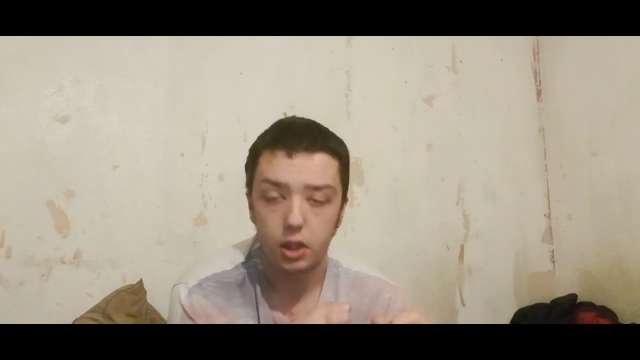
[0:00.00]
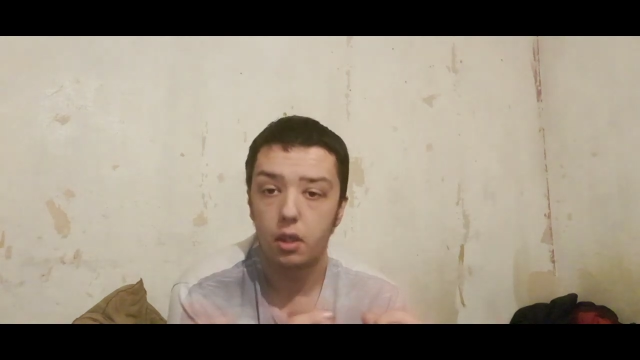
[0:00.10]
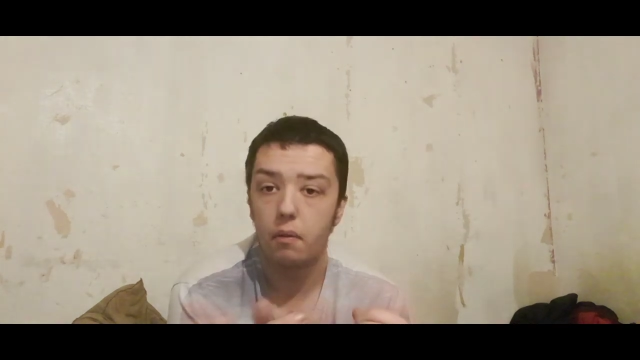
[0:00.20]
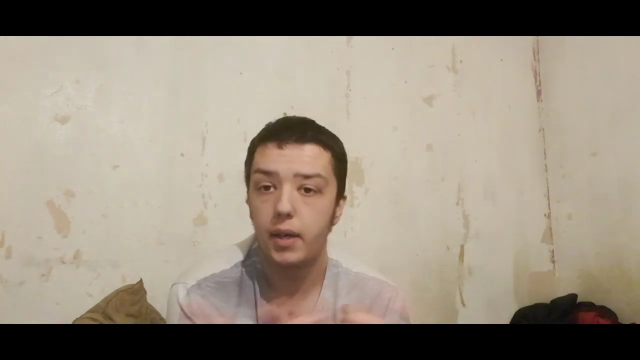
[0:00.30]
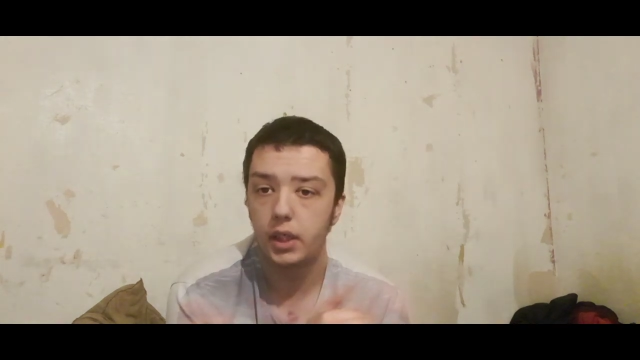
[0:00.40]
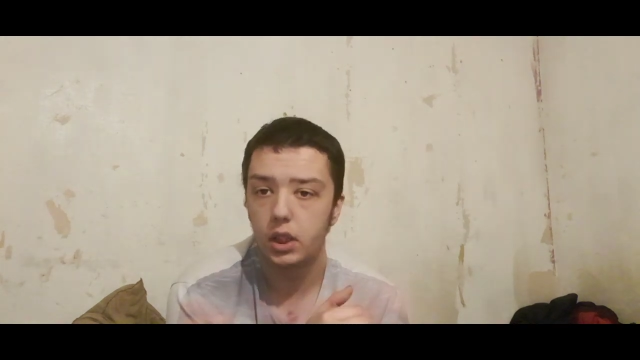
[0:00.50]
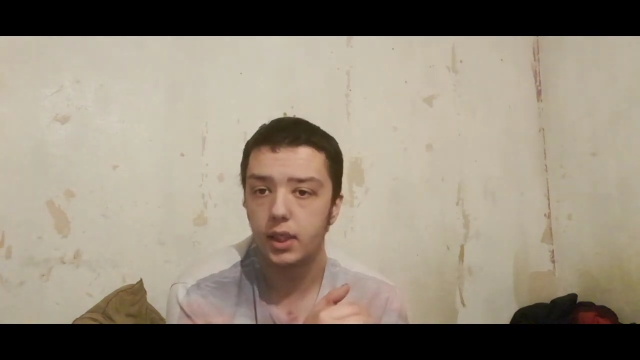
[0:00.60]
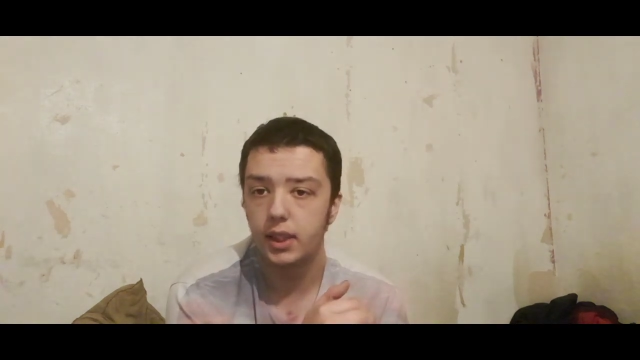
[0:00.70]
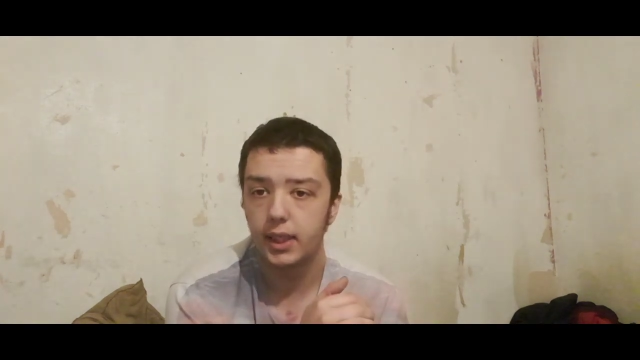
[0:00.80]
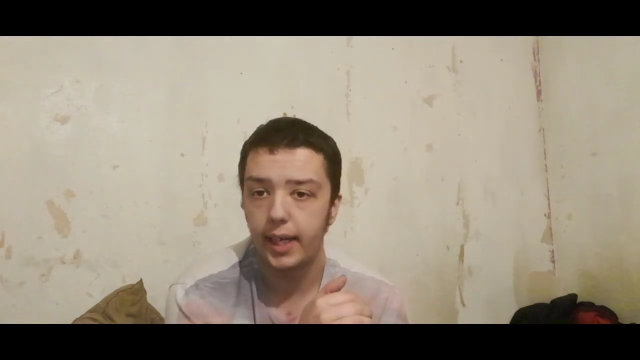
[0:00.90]
you should
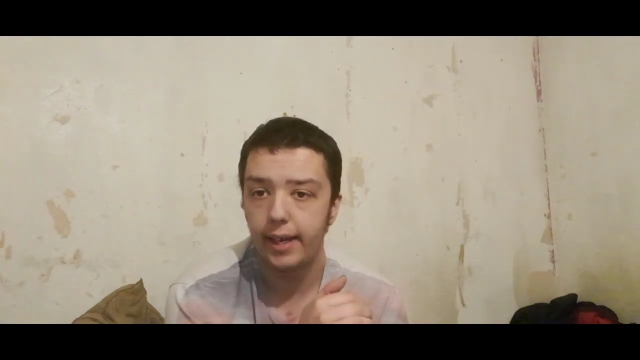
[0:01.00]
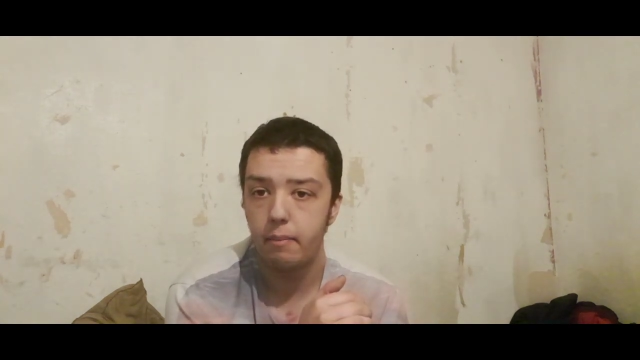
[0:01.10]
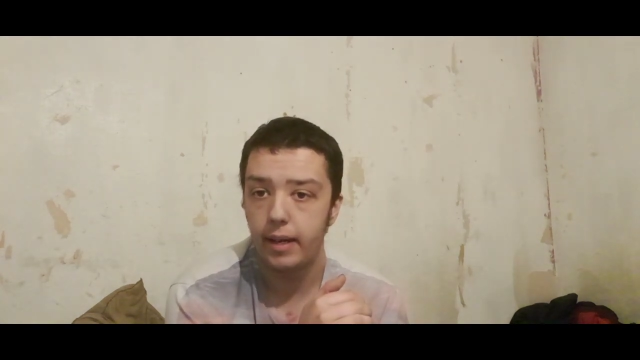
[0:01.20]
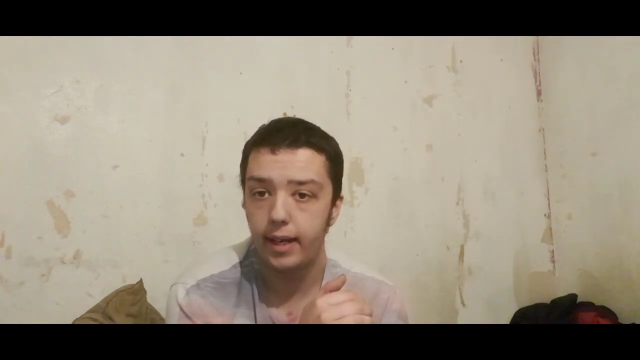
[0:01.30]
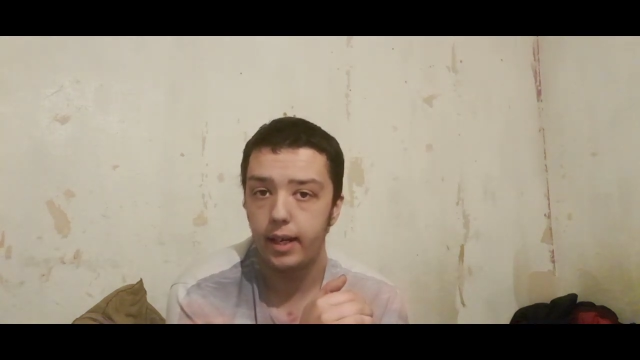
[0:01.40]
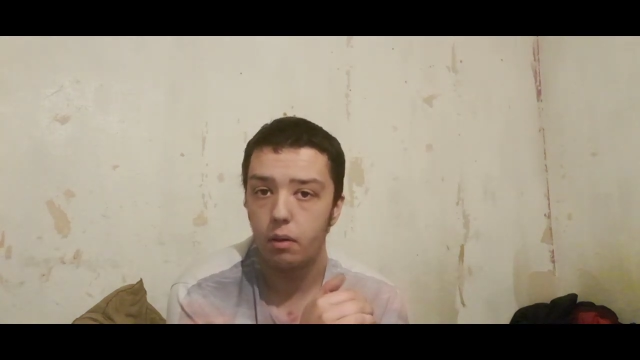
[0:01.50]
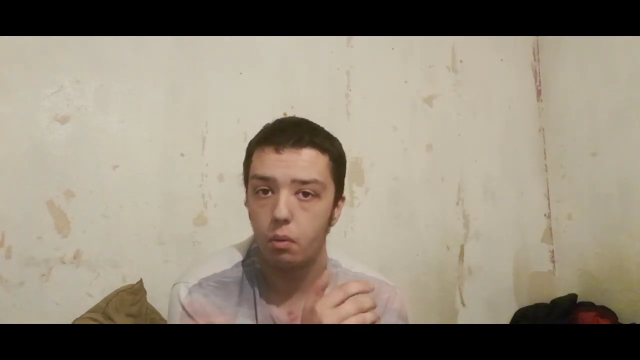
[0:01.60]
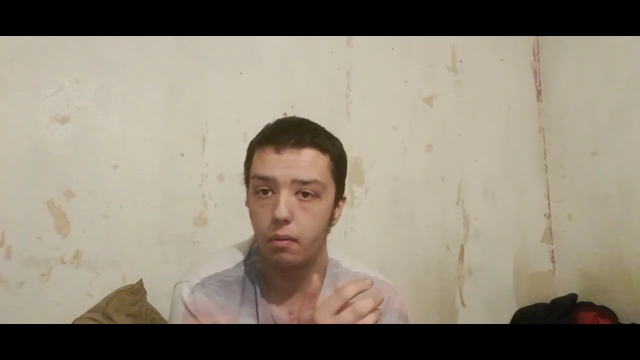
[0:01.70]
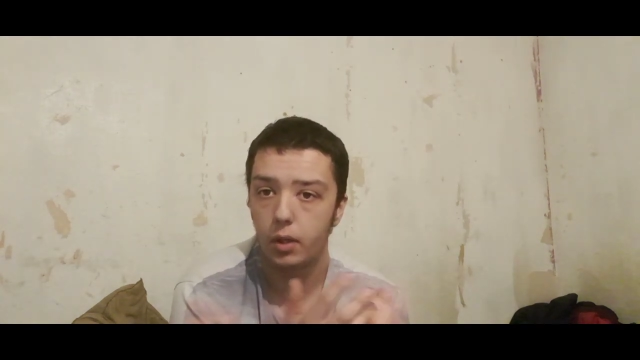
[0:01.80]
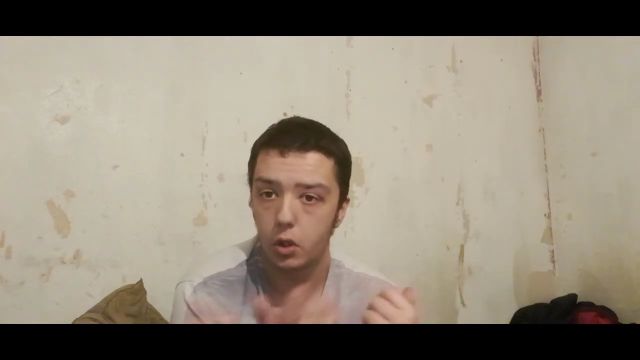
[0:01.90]
eventually see me
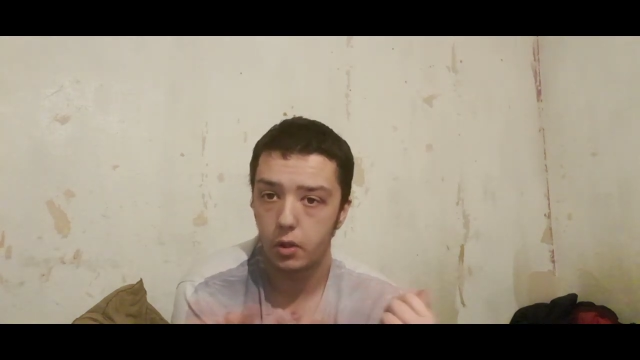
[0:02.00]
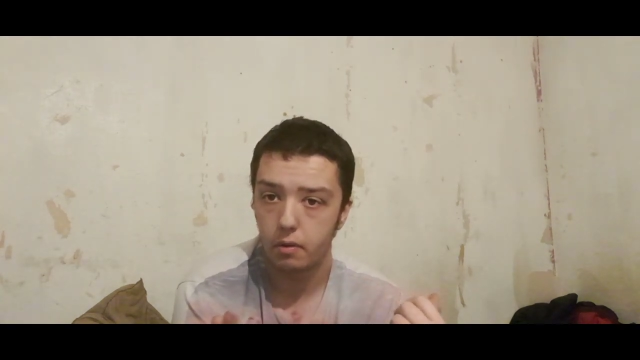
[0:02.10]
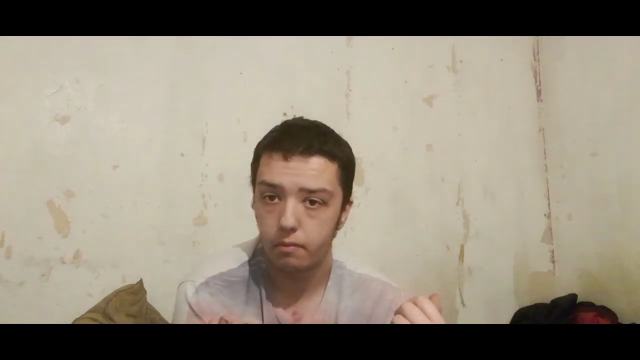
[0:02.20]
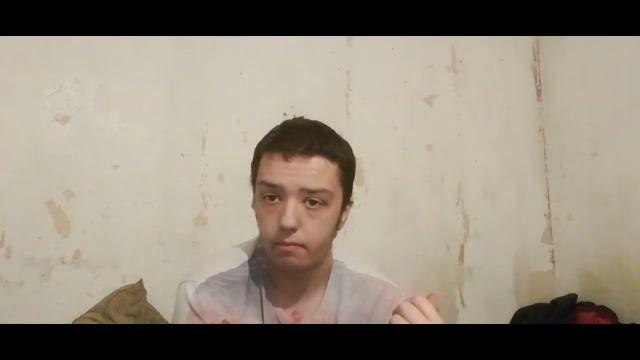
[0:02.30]
with a gun.